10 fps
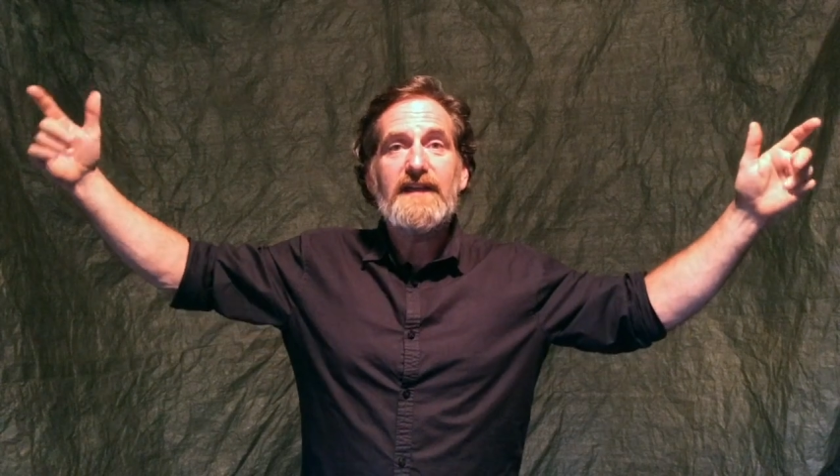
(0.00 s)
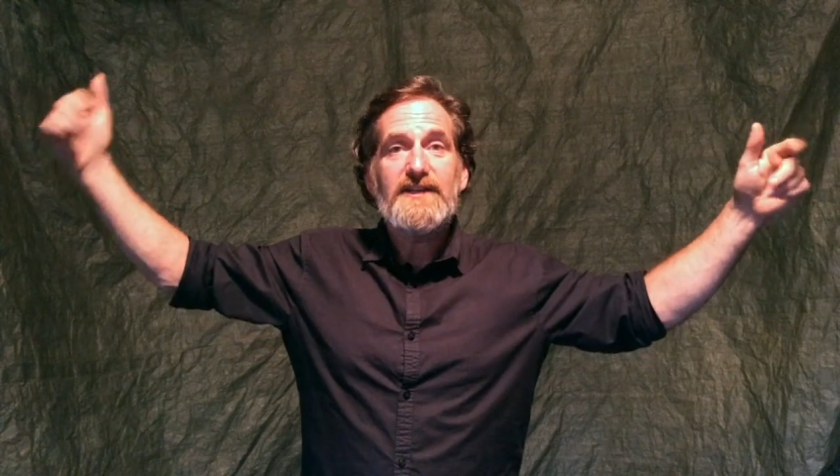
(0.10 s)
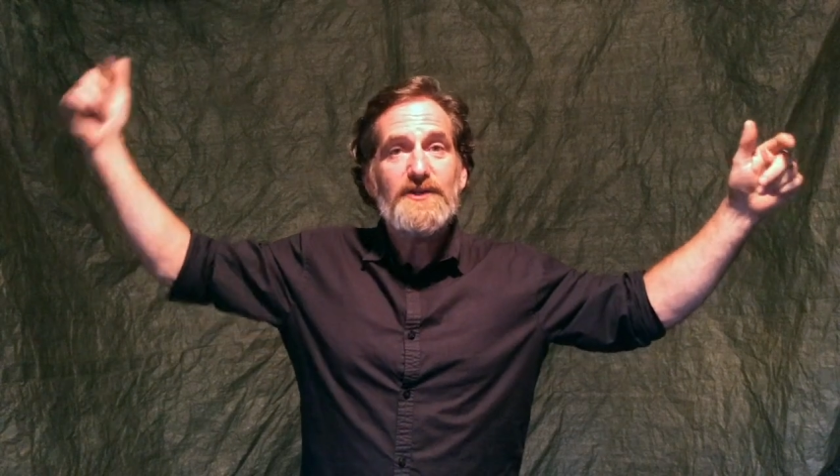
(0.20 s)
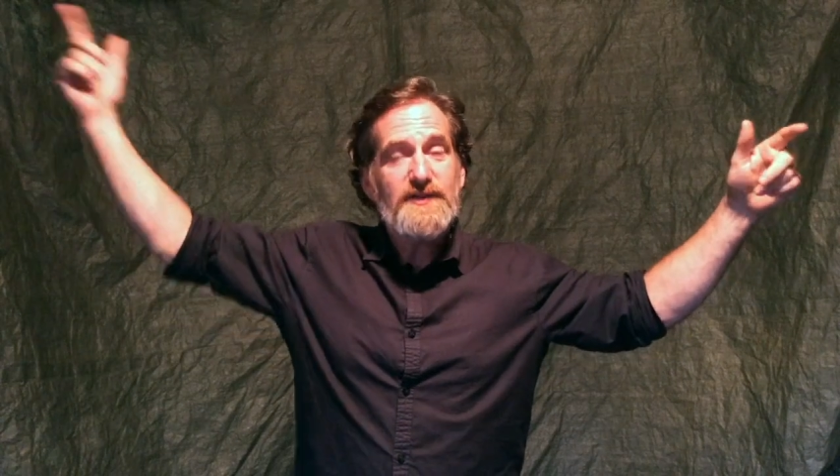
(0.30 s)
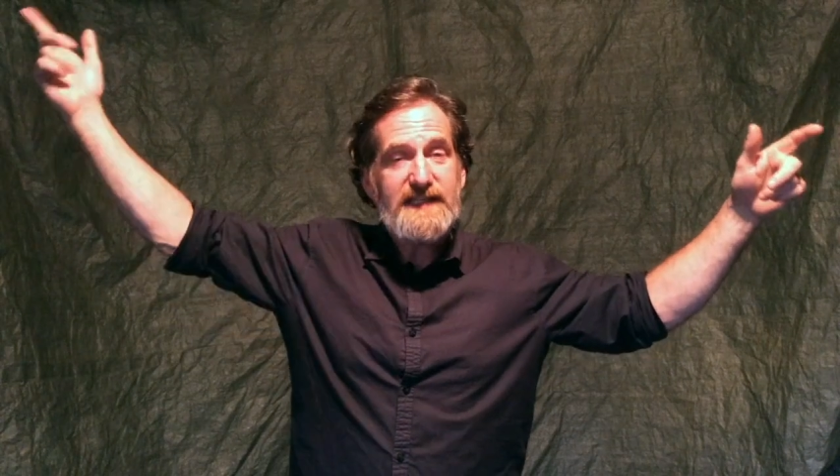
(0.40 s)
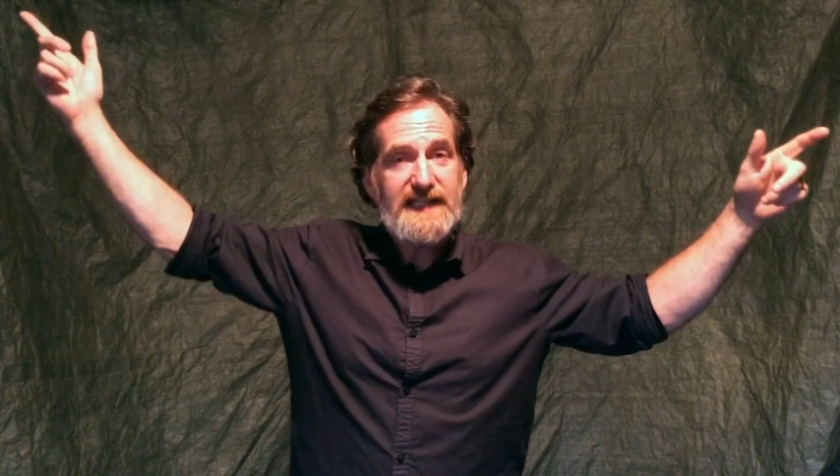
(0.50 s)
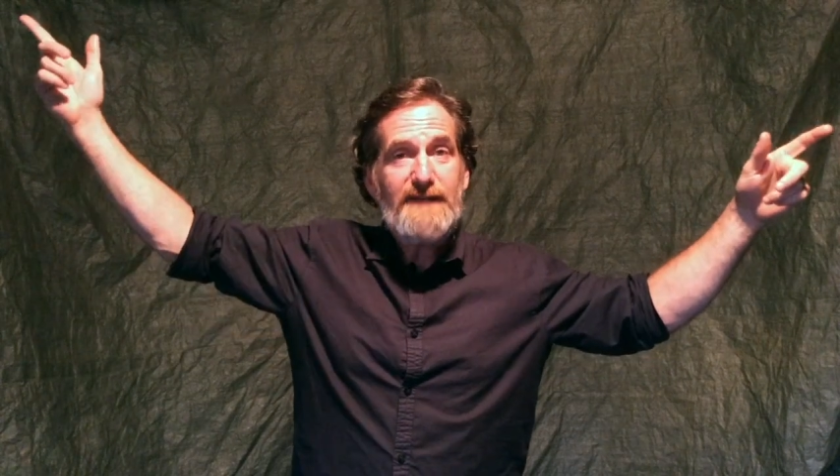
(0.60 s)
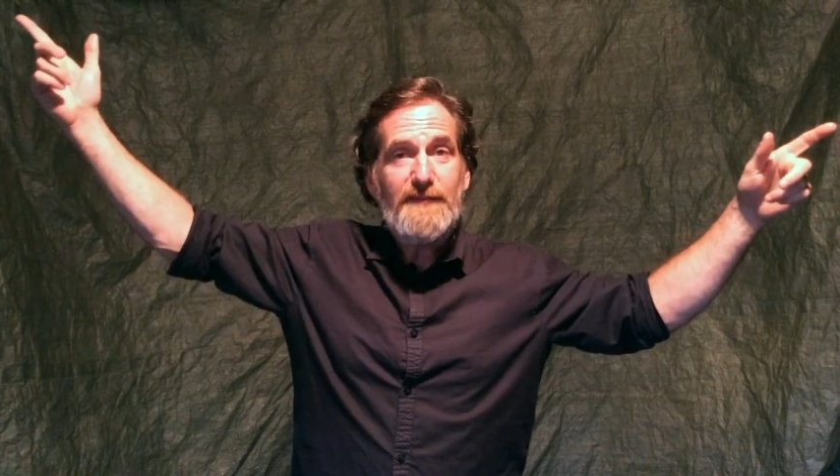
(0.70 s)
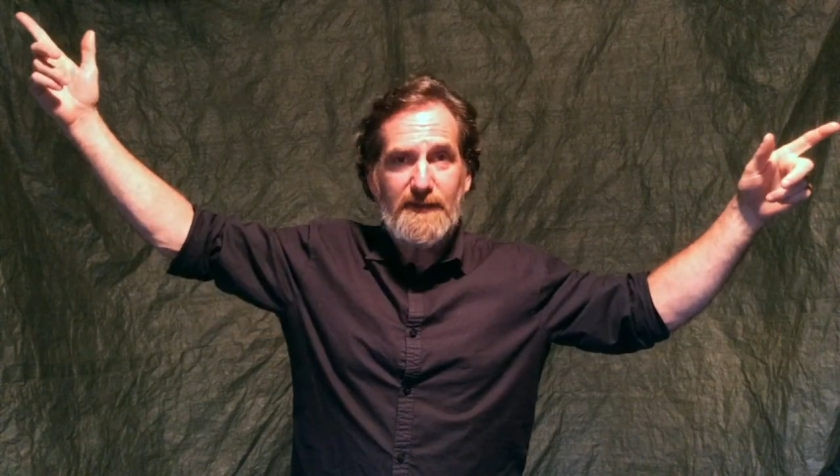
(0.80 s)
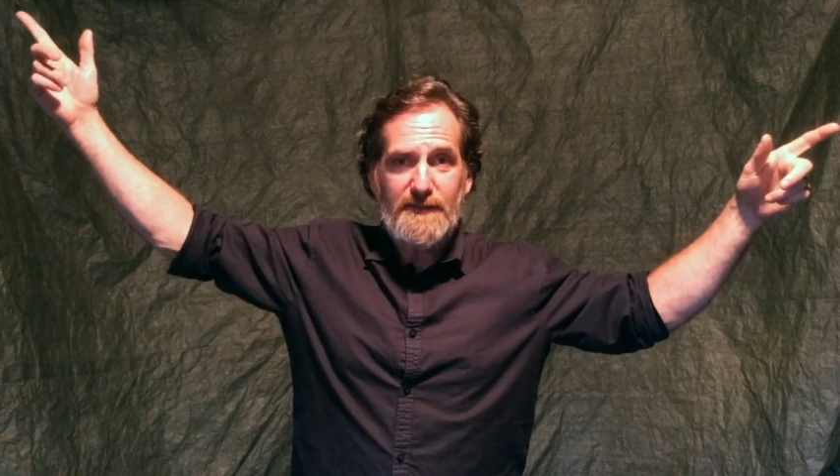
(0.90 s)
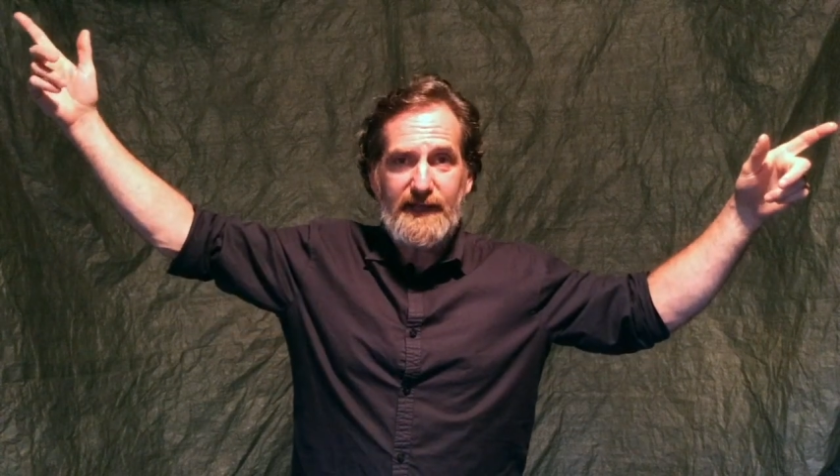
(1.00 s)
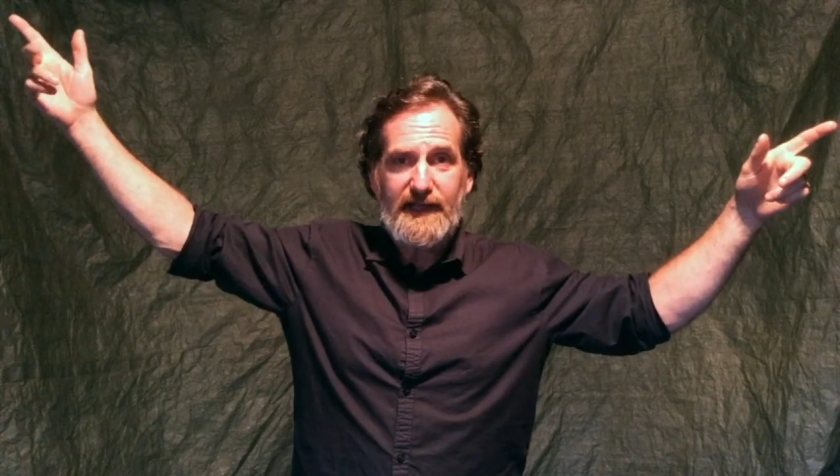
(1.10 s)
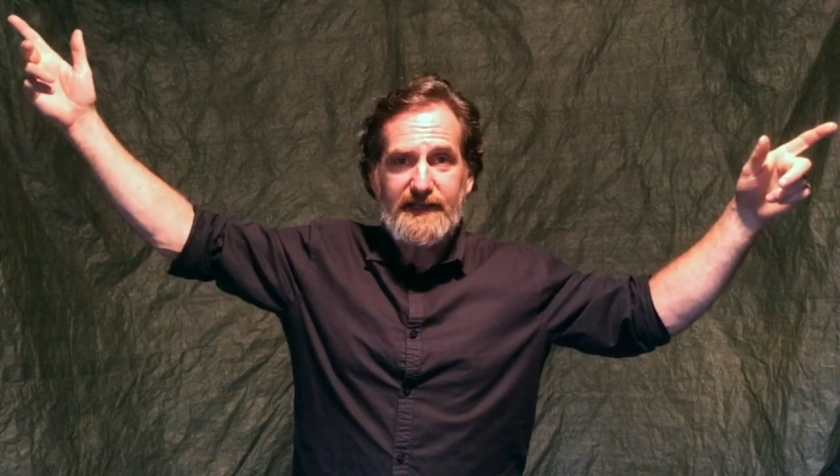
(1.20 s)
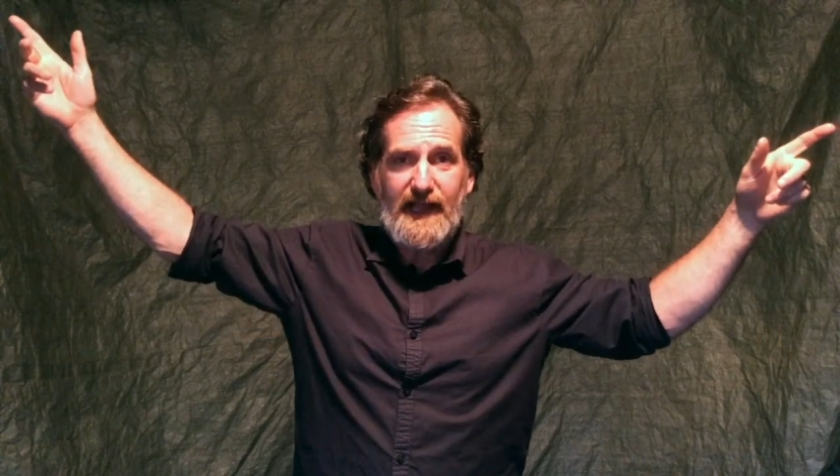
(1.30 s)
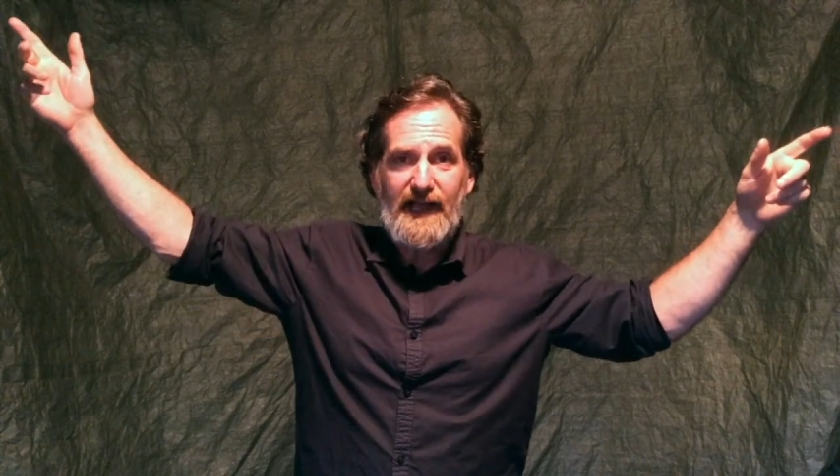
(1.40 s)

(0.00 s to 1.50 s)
then you keep it big